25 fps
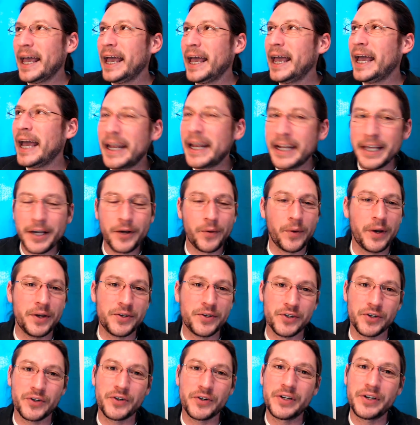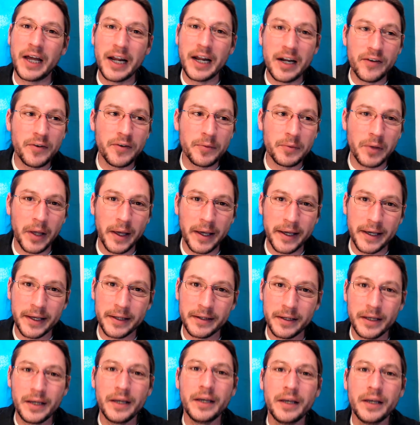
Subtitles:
any creature. None of them like it.